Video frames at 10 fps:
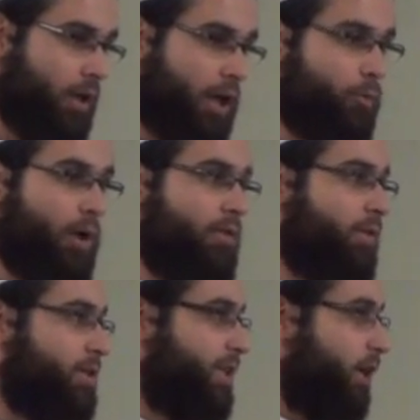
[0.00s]
And when
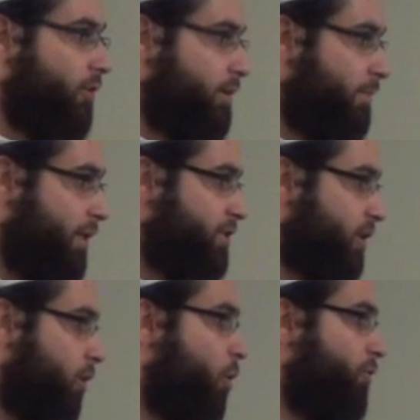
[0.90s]
the sacred months
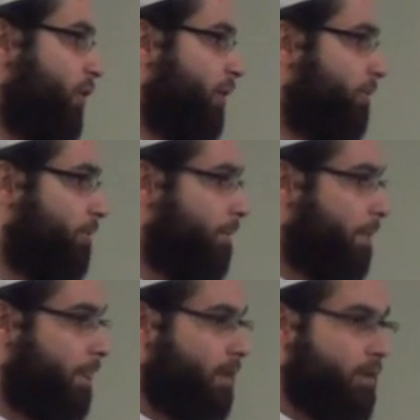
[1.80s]
are over,
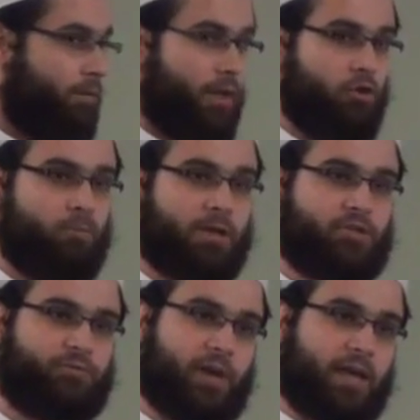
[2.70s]
then you
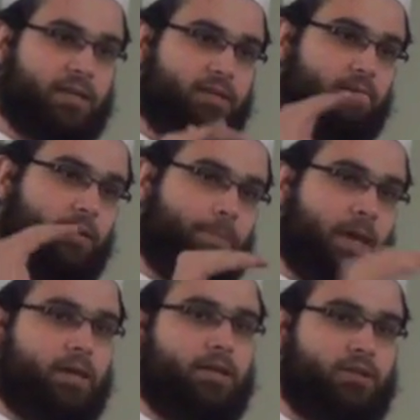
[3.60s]
must fight the
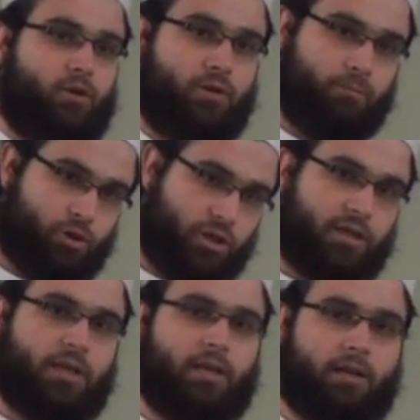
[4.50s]
pagans or the
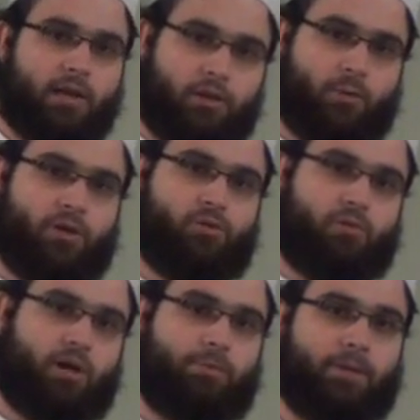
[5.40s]
mushrikeen, the ones who
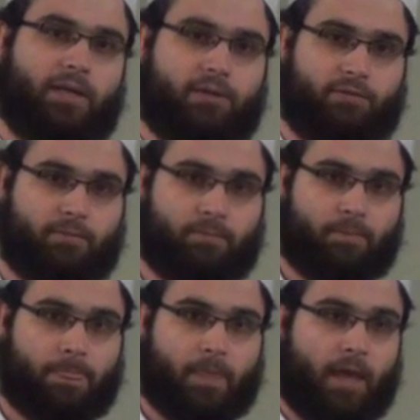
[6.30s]
do not believe,
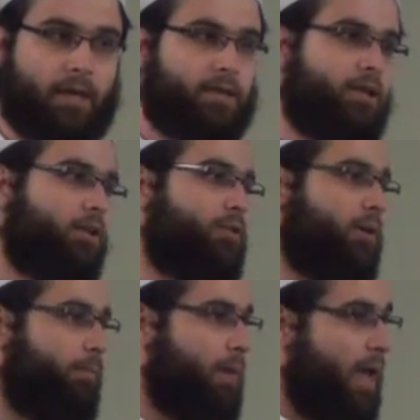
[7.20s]
and kill
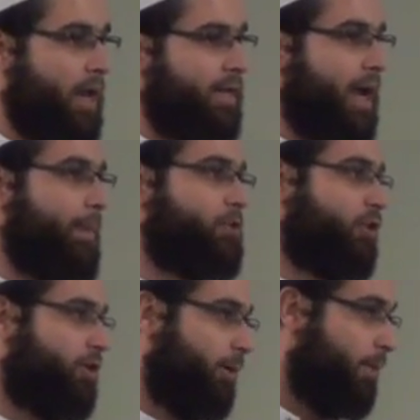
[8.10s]
them, and
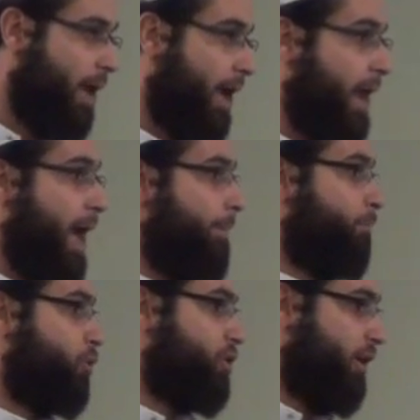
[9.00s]
capture them, and
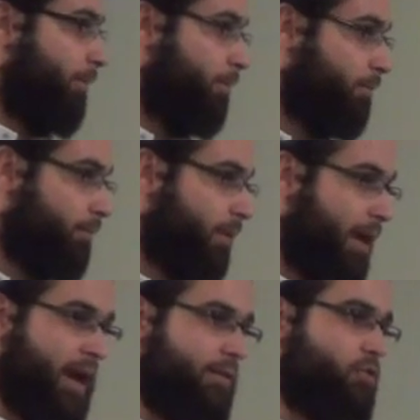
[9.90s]
ambush them,
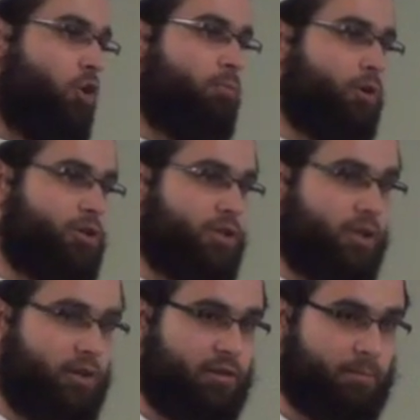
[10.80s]
and have no mercy
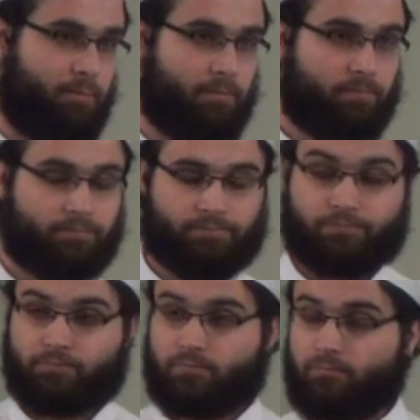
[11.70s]
on them.
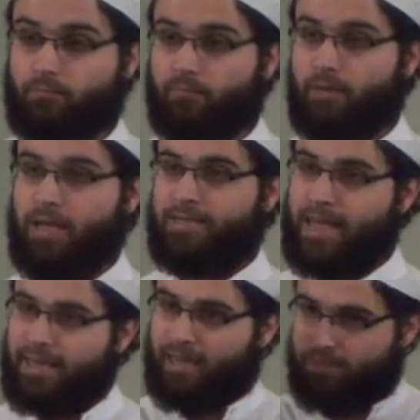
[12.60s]

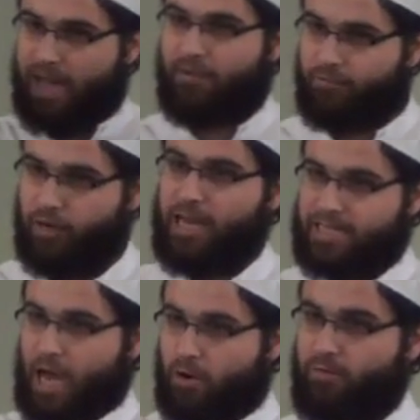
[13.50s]
Taking that
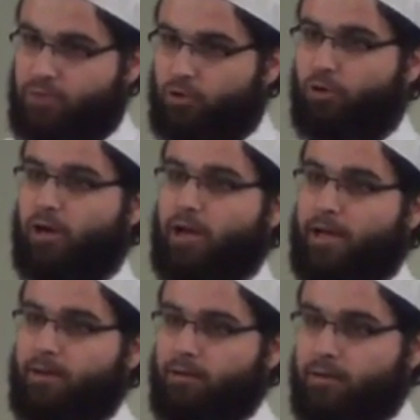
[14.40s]
phrase out of the
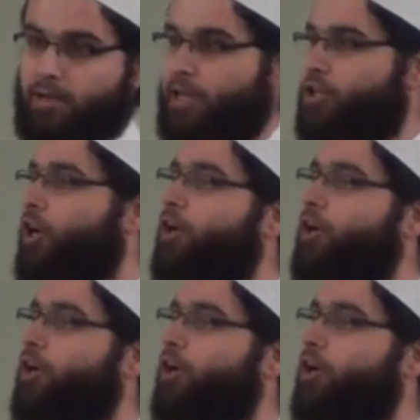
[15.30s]
Quran is